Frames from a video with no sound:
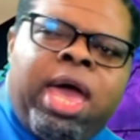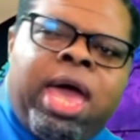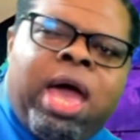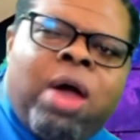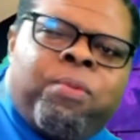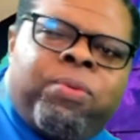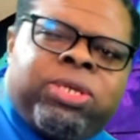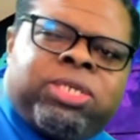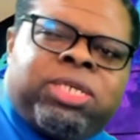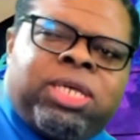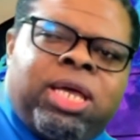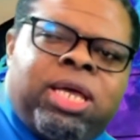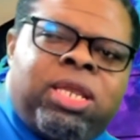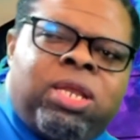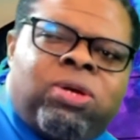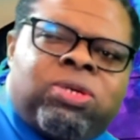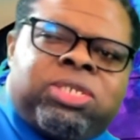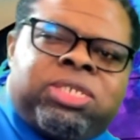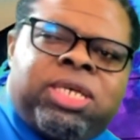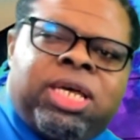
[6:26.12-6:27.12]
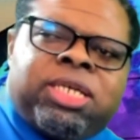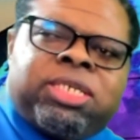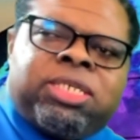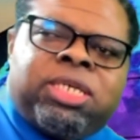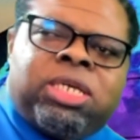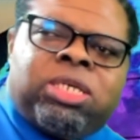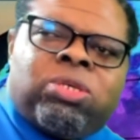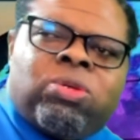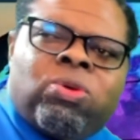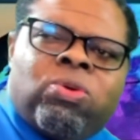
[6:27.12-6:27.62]
And we're seeing those
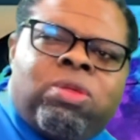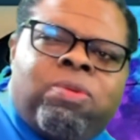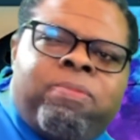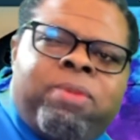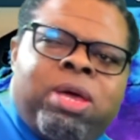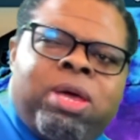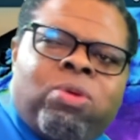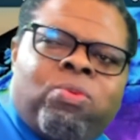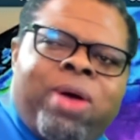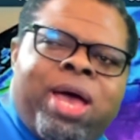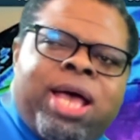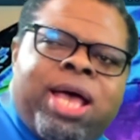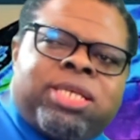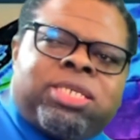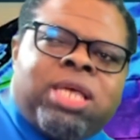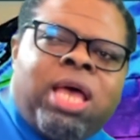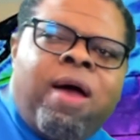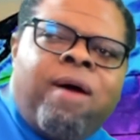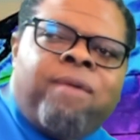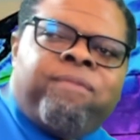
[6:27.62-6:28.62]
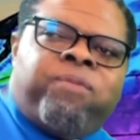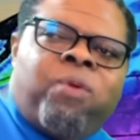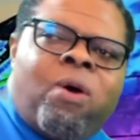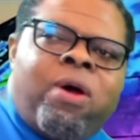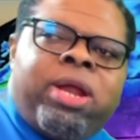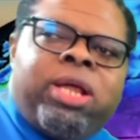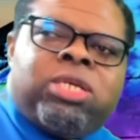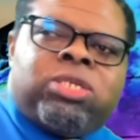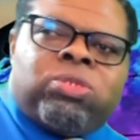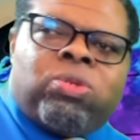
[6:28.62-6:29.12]
60s through the Midwest,
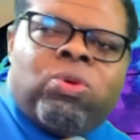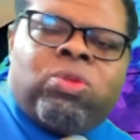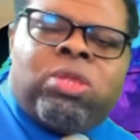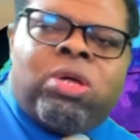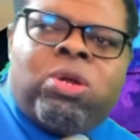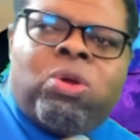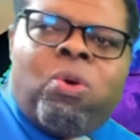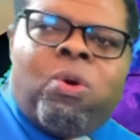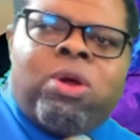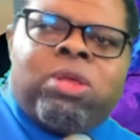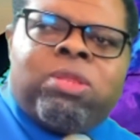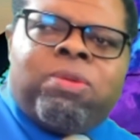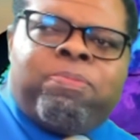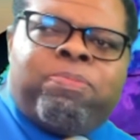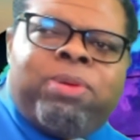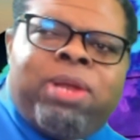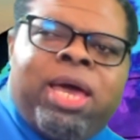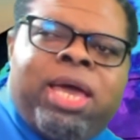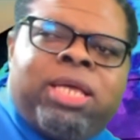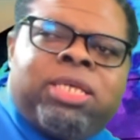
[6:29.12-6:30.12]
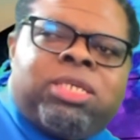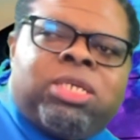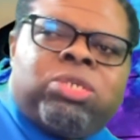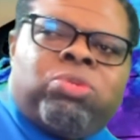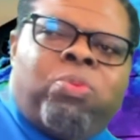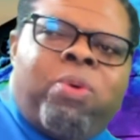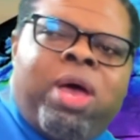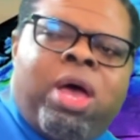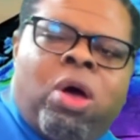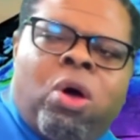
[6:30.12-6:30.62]
40s through the Northern Plains
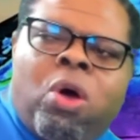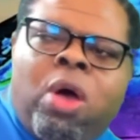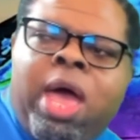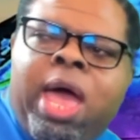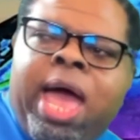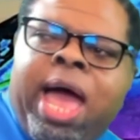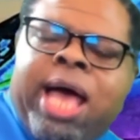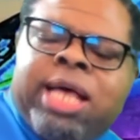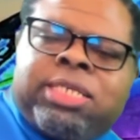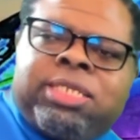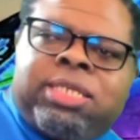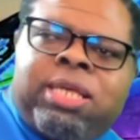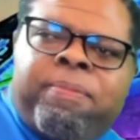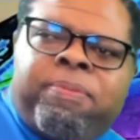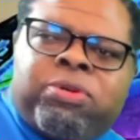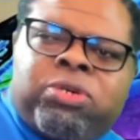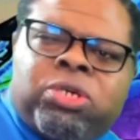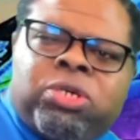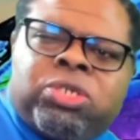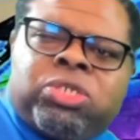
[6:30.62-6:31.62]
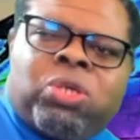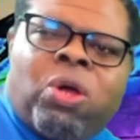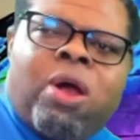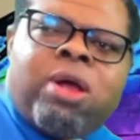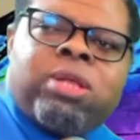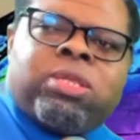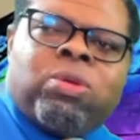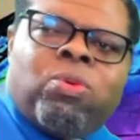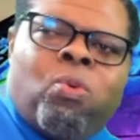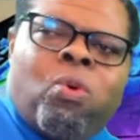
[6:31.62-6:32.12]
as well, as temperatures
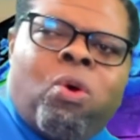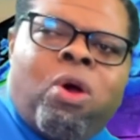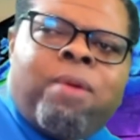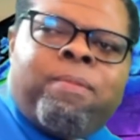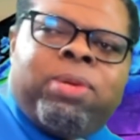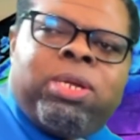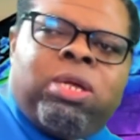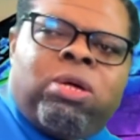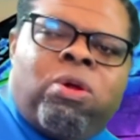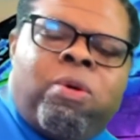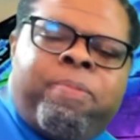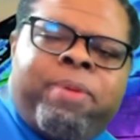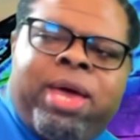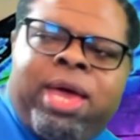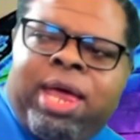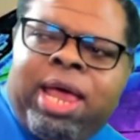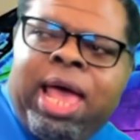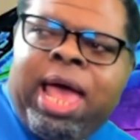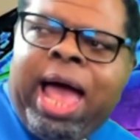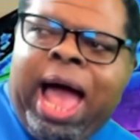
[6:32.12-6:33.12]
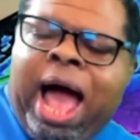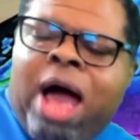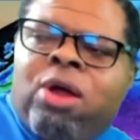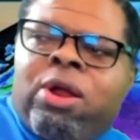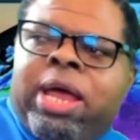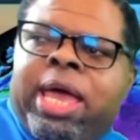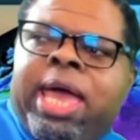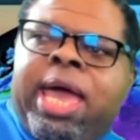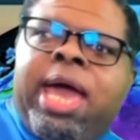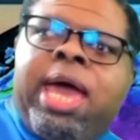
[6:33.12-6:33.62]
start to warm a little bit
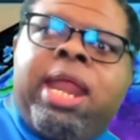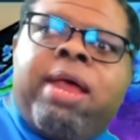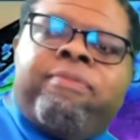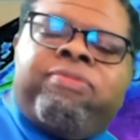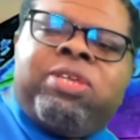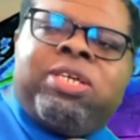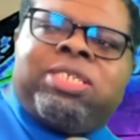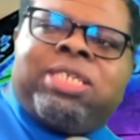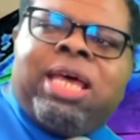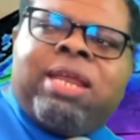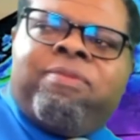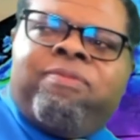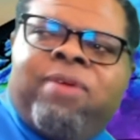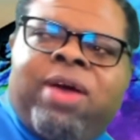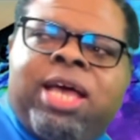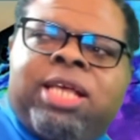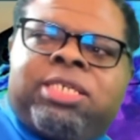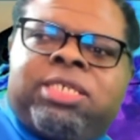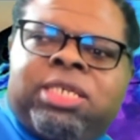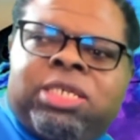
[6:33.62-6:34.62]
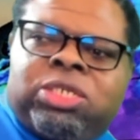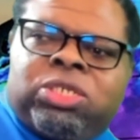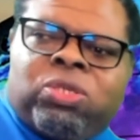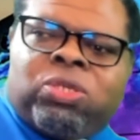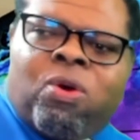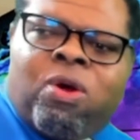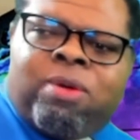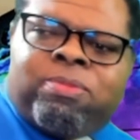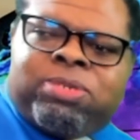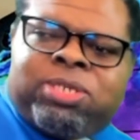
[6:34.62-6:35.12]
out ahead of this advancing
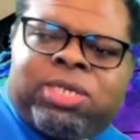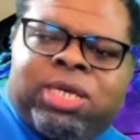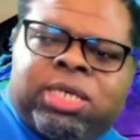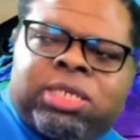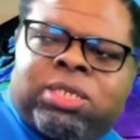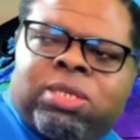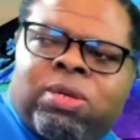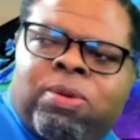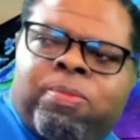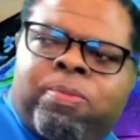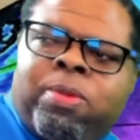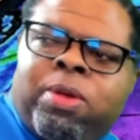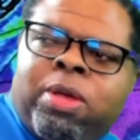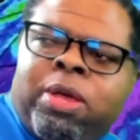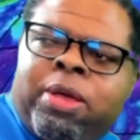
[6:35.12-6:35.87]
storm system.